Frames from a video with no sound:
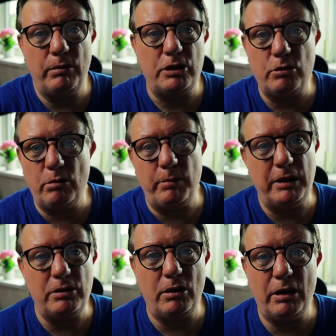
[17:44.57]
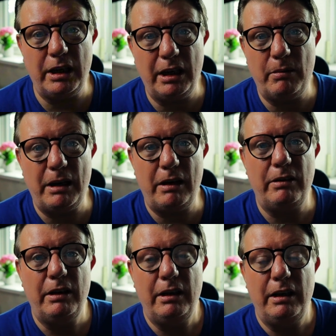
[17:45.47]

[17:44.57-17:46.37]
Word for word: which we've been talking about.